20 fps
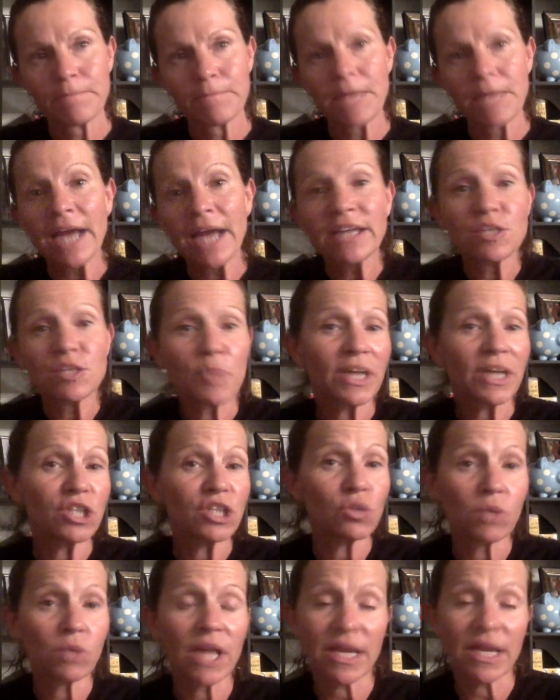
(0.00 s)
I expect
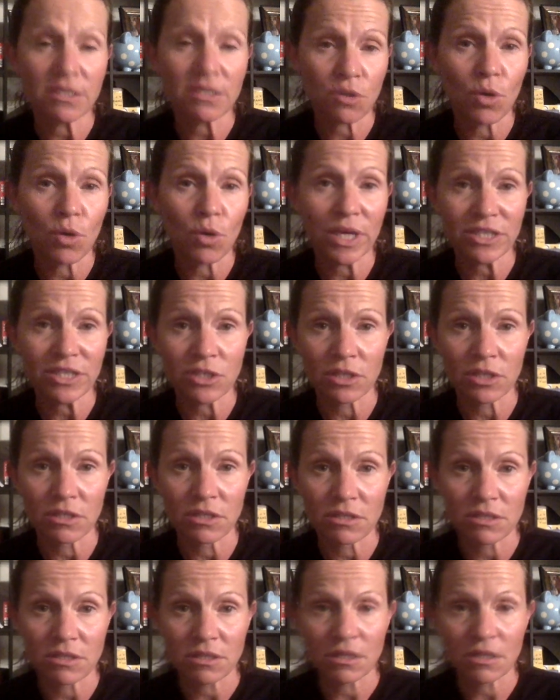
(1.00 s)
you will ask
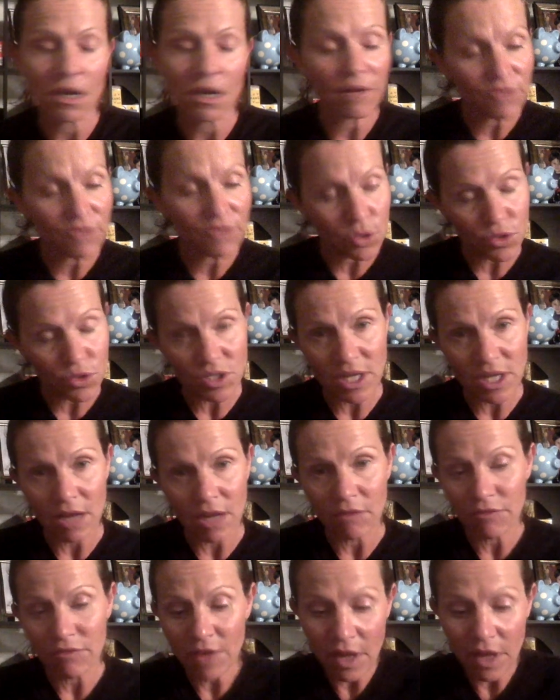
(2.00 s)
questions of
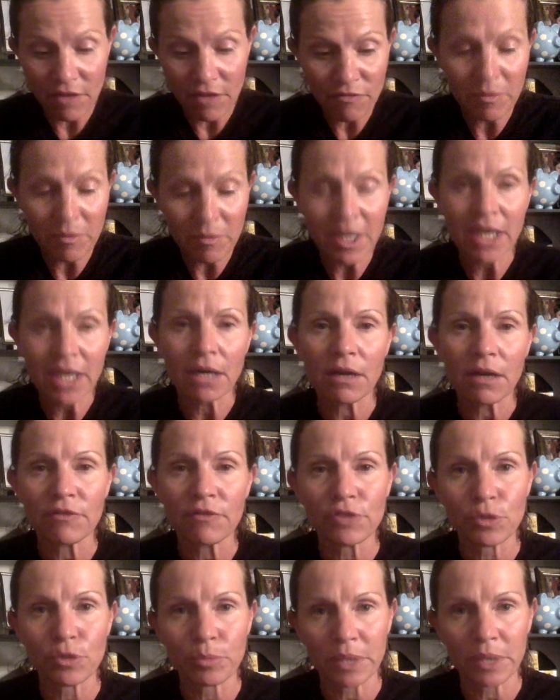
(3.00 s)
yourself, of me, of
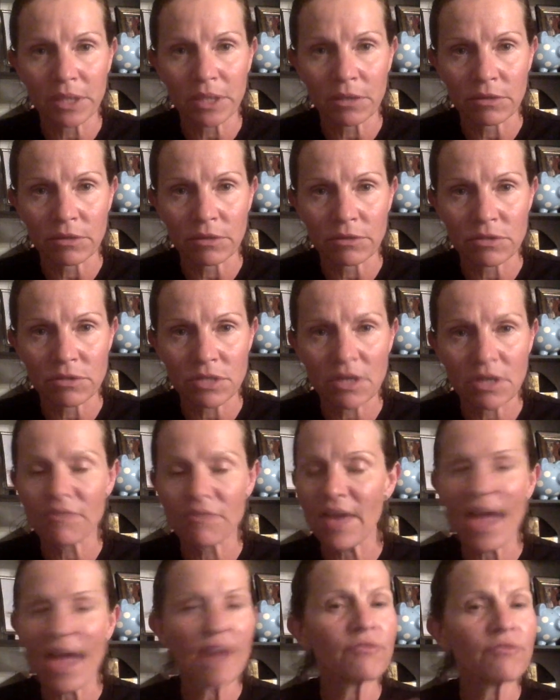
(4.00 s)
your peers, of
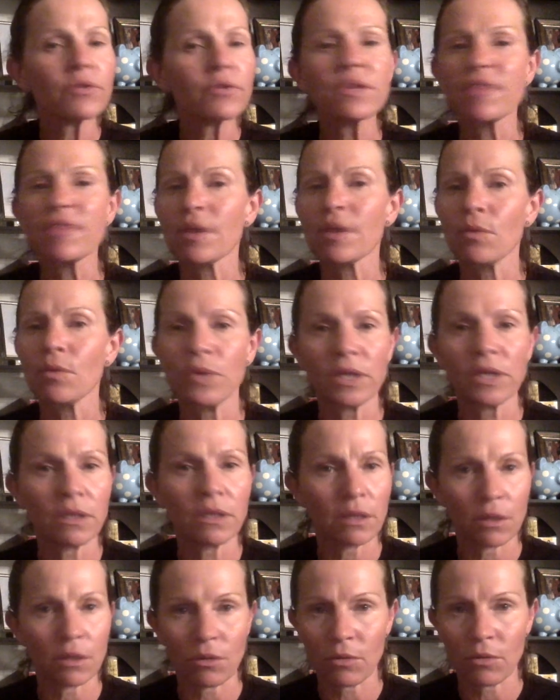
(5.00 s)
everything we
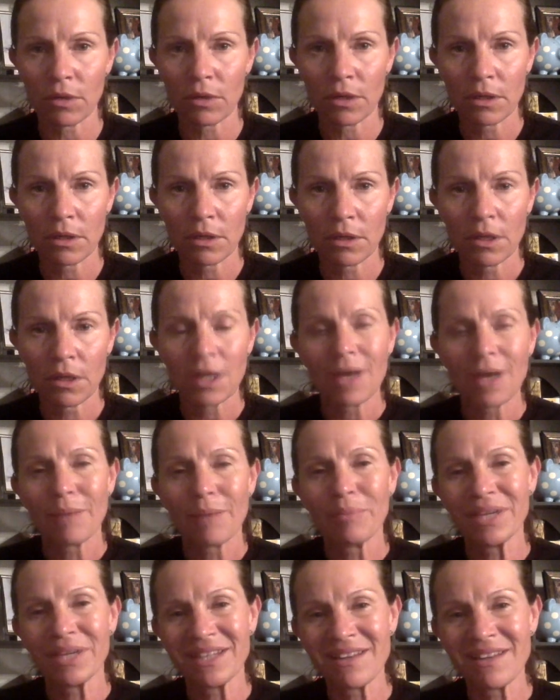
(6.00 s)
do,
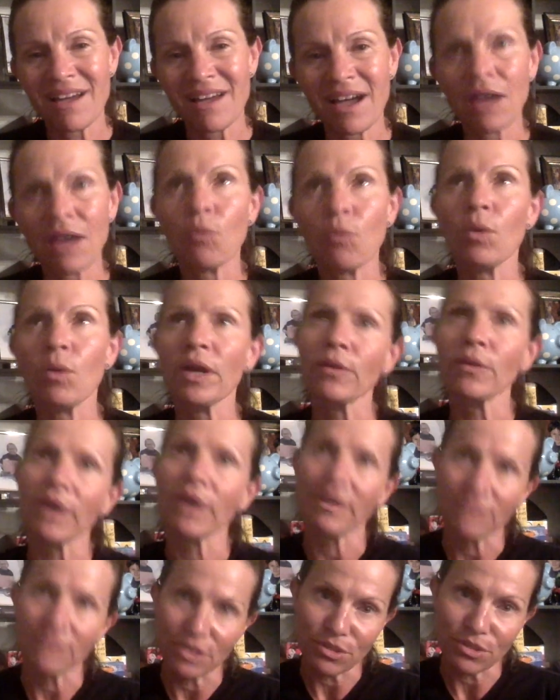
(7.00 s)
but not, why do I
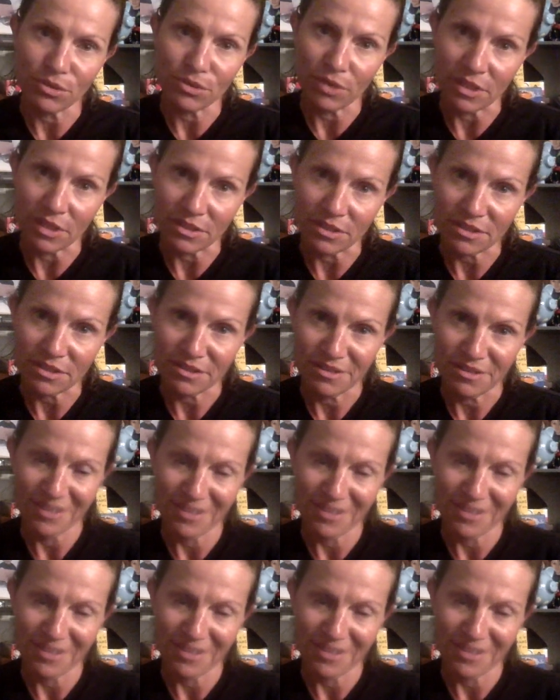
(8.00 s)
have to do this?